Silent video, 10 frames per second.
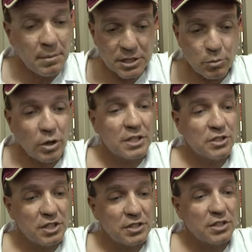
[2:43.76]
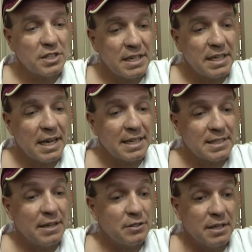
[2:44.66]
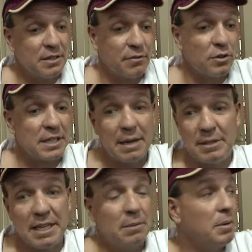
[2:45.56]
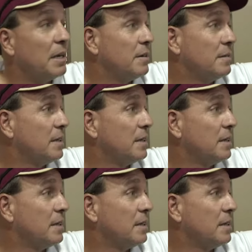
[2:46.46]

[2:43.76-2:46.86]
much more consistency? And like I say, it was the first game he's had to punt,